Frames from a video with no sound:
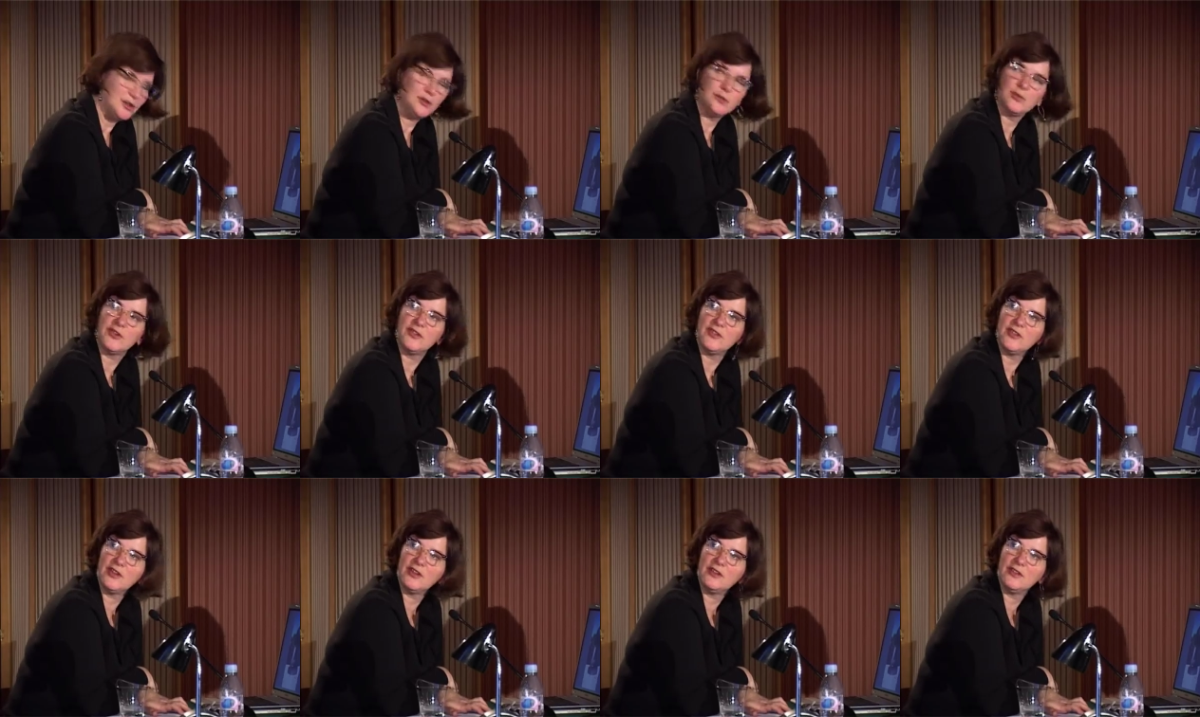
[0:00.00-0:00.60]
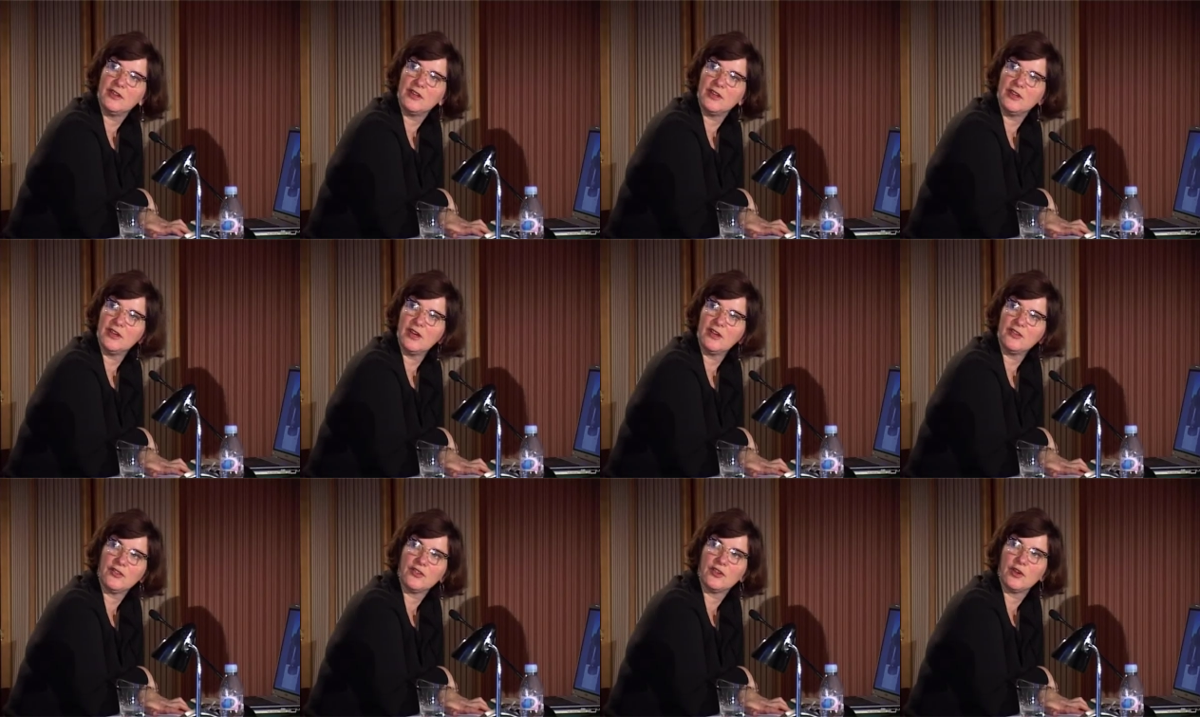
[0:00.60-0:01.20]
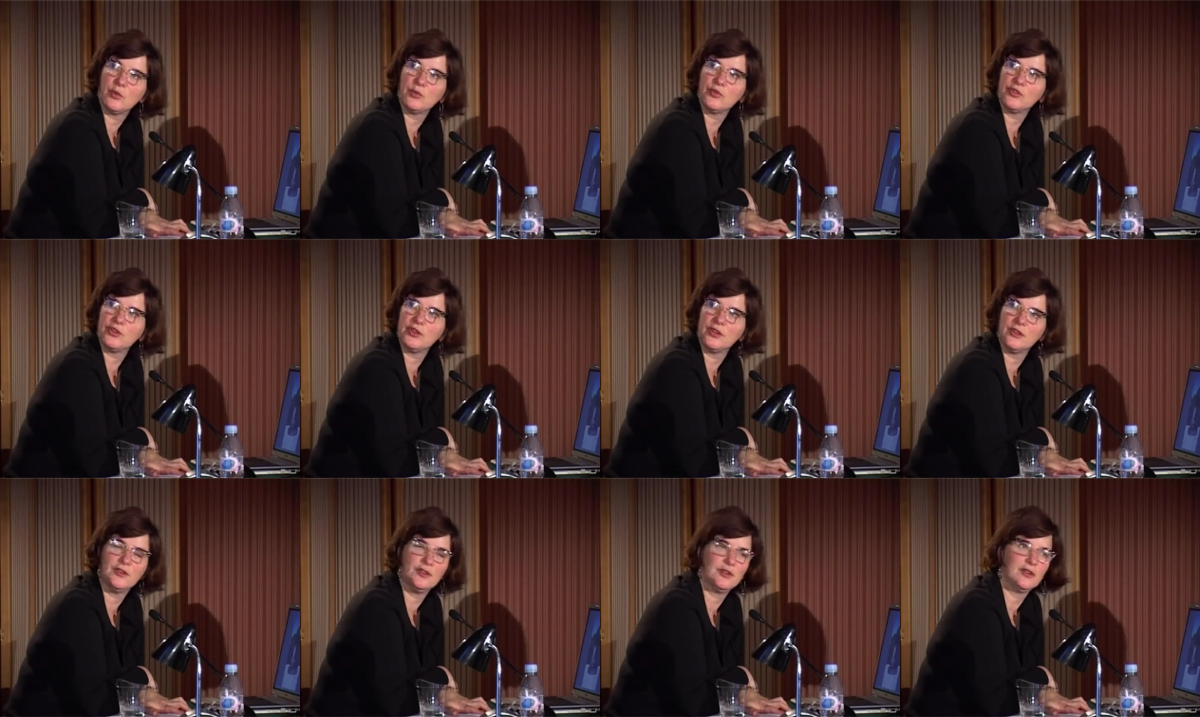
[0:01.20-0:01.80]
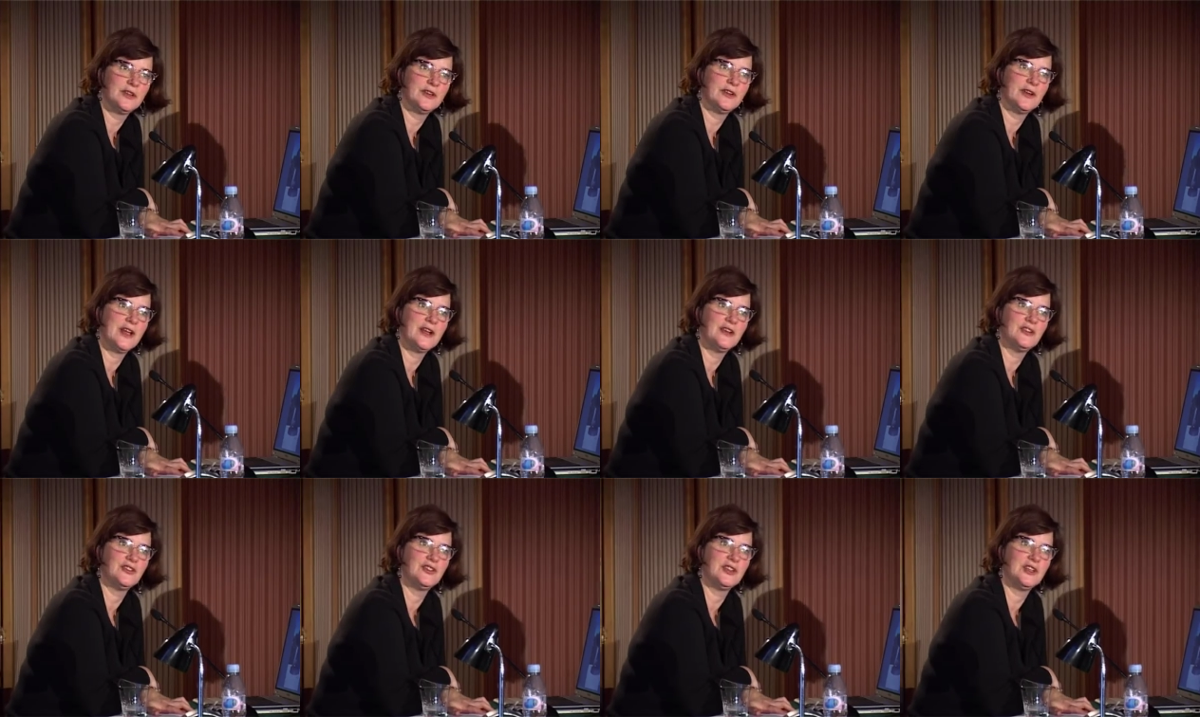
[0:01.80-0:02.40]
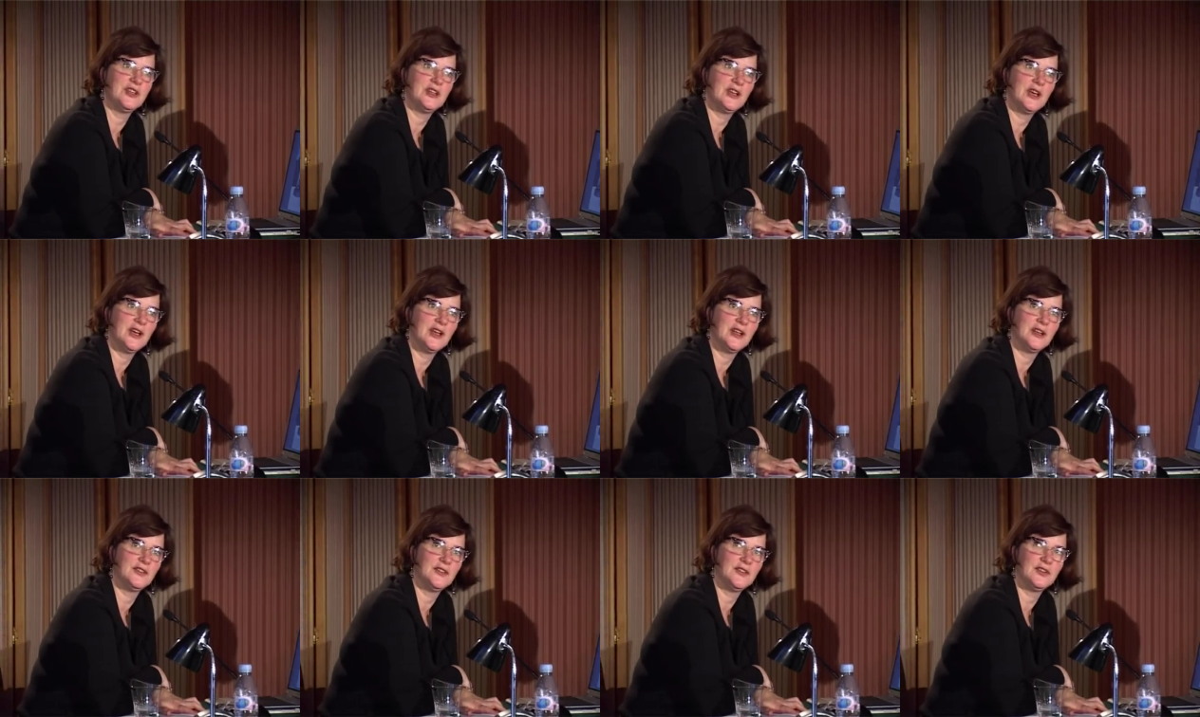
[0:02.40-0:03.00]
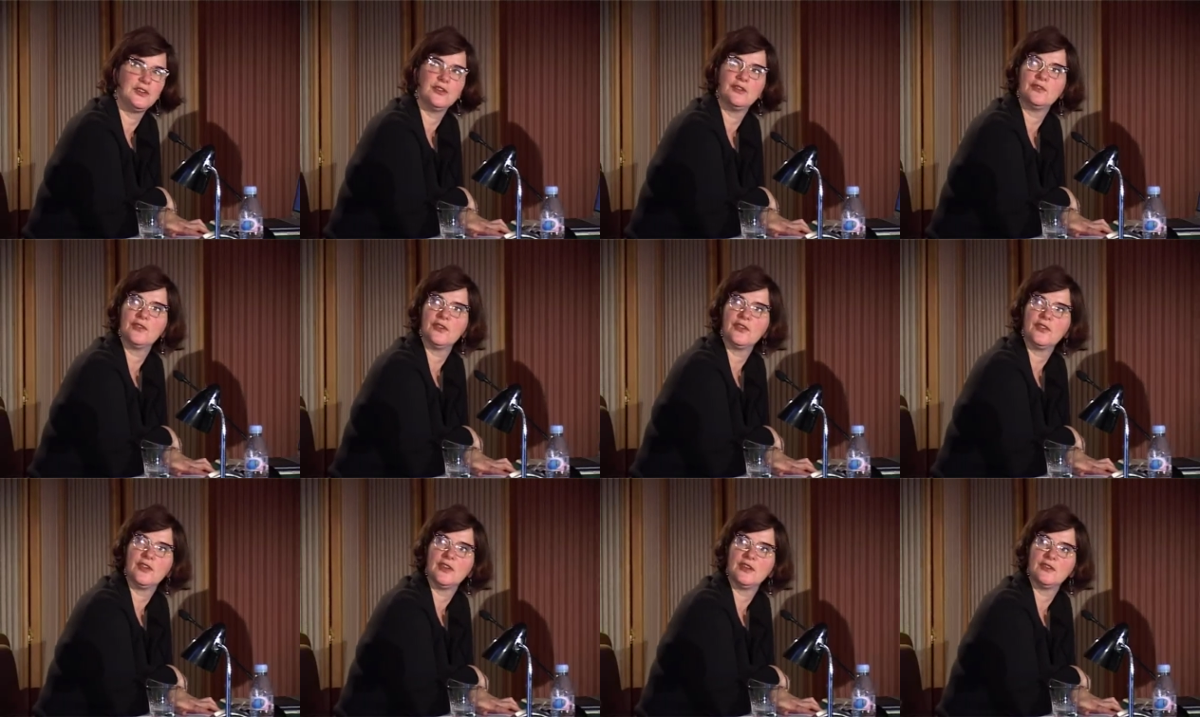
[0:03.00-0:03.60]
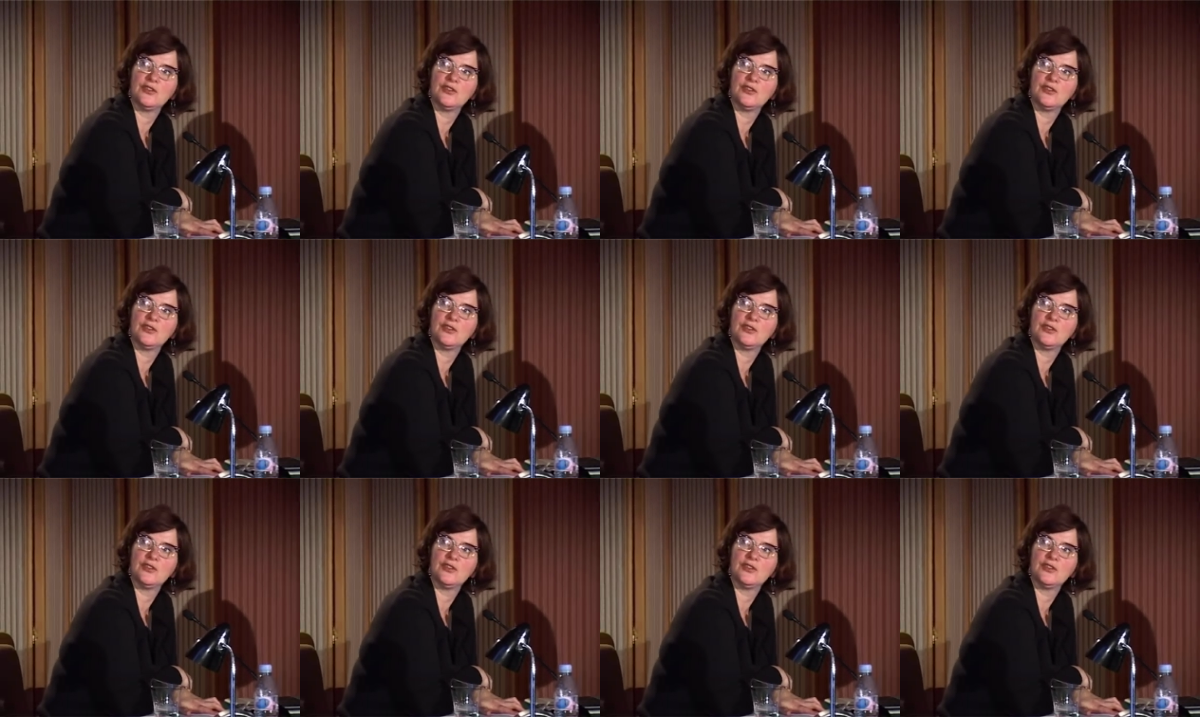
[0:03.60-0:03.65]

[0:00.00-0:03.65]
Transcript: here we see the sculpture Nuclear Energy at the University